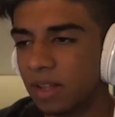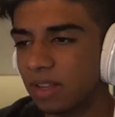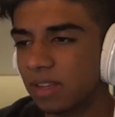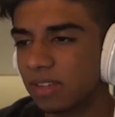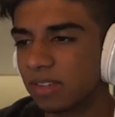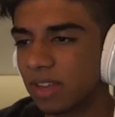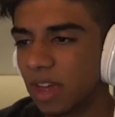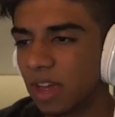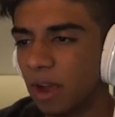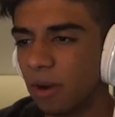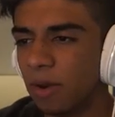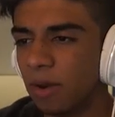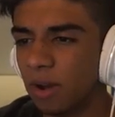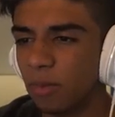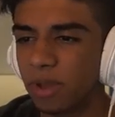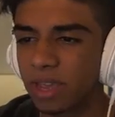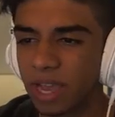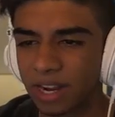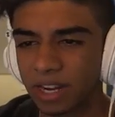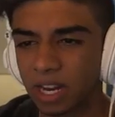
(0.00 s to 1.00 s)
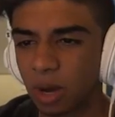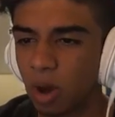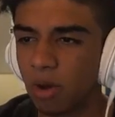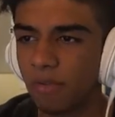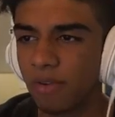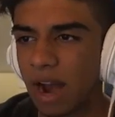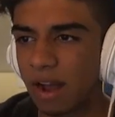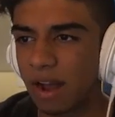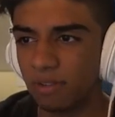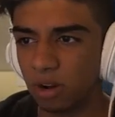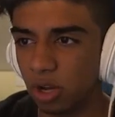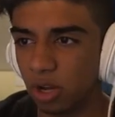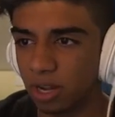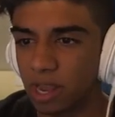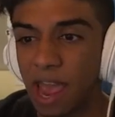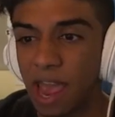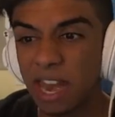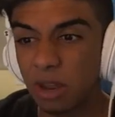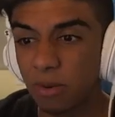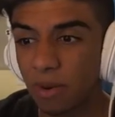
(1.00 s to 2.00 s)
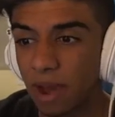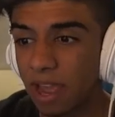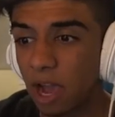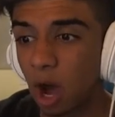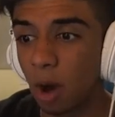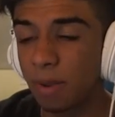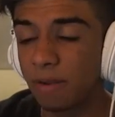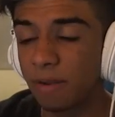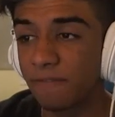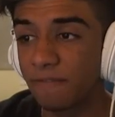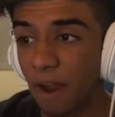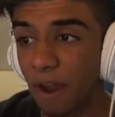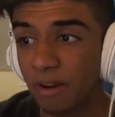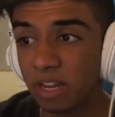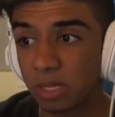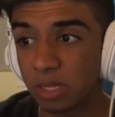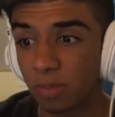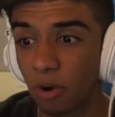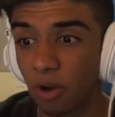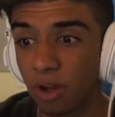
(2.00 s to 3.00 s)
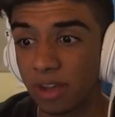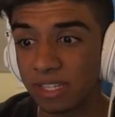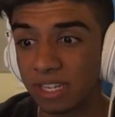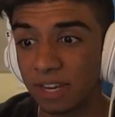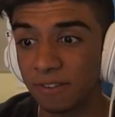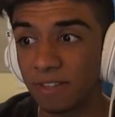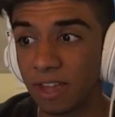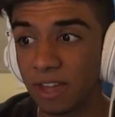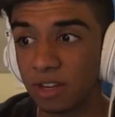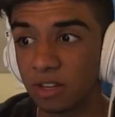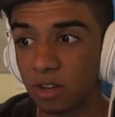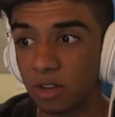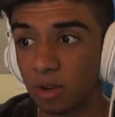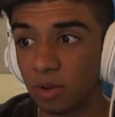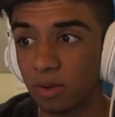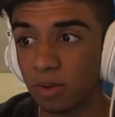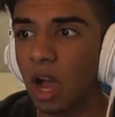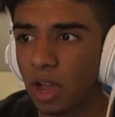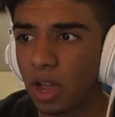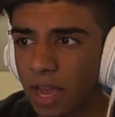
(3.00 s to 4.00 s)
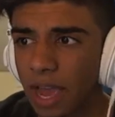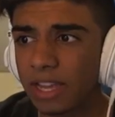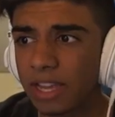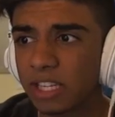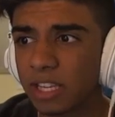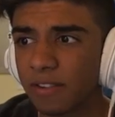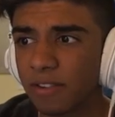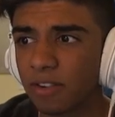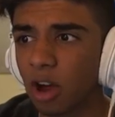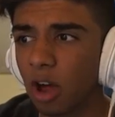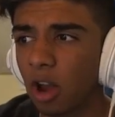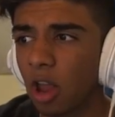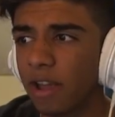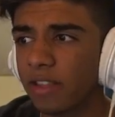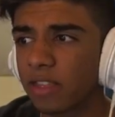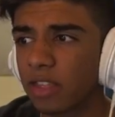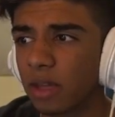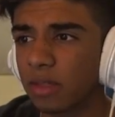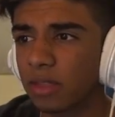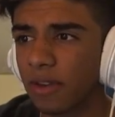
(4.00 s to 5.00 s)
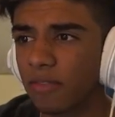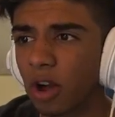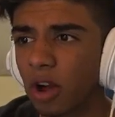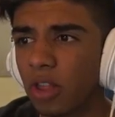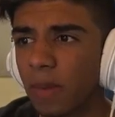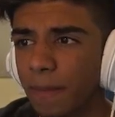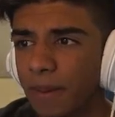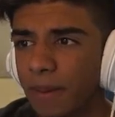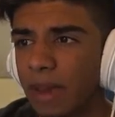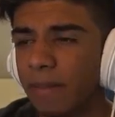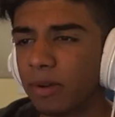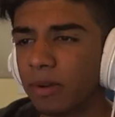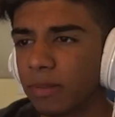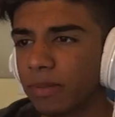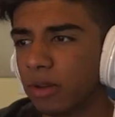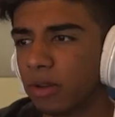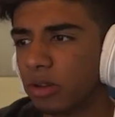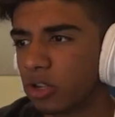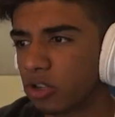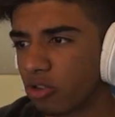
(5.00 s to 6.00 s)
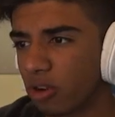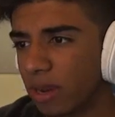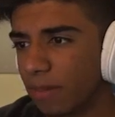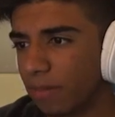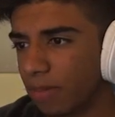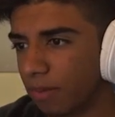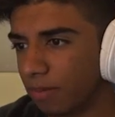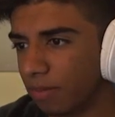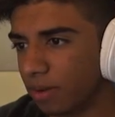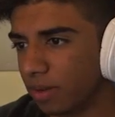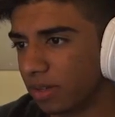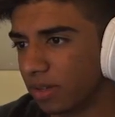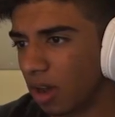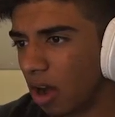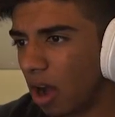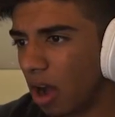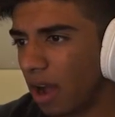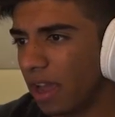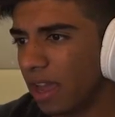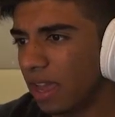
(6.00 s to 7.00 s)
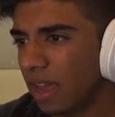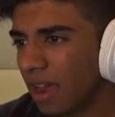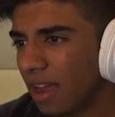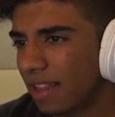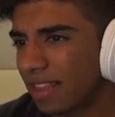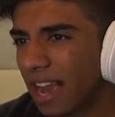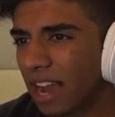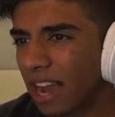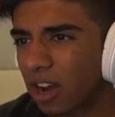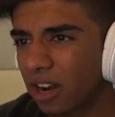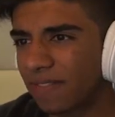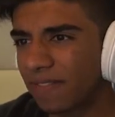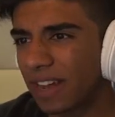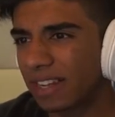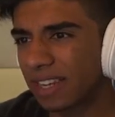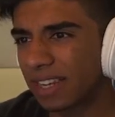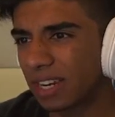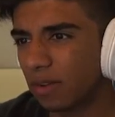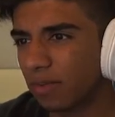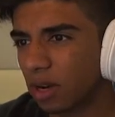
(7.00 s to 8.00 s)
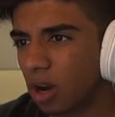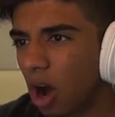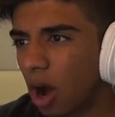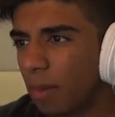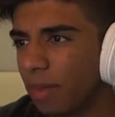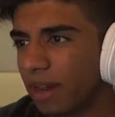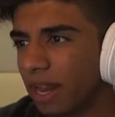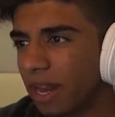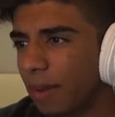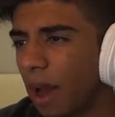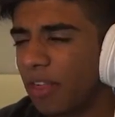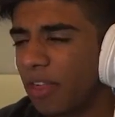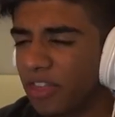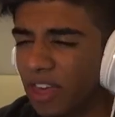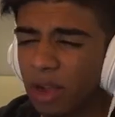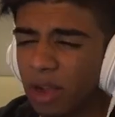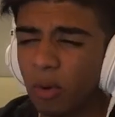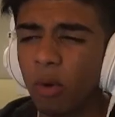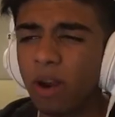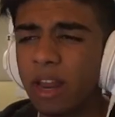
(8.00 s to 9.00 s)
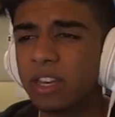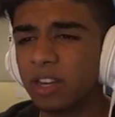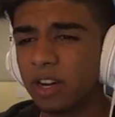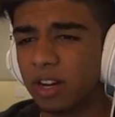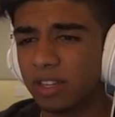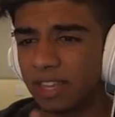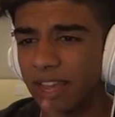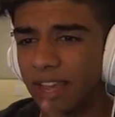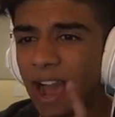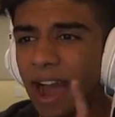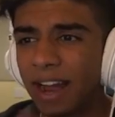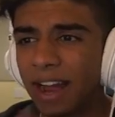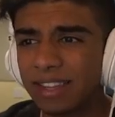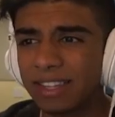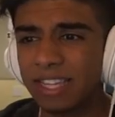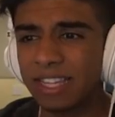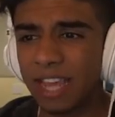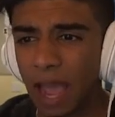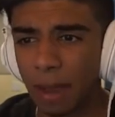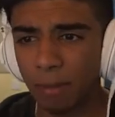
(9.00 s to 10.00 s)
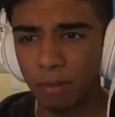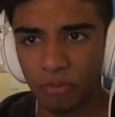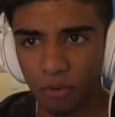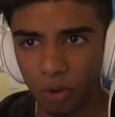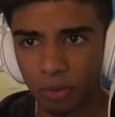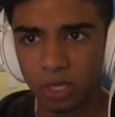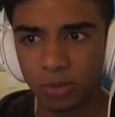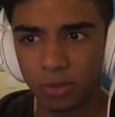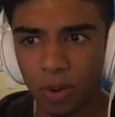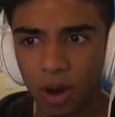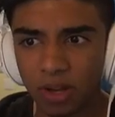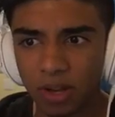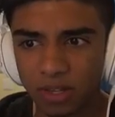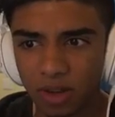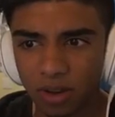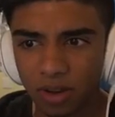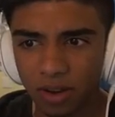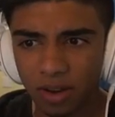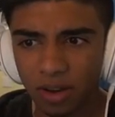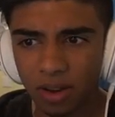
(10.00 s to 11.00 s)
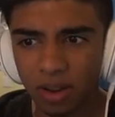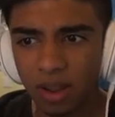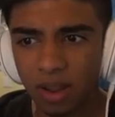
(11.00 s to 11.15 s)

So we can go over and have a look anyway. I'll be very surprised if they do. Okay, so they've got like they've got the BMW street bumpers. That kind of adds a little bit of carbon lip. I think what it does, it adds the M performance parts on.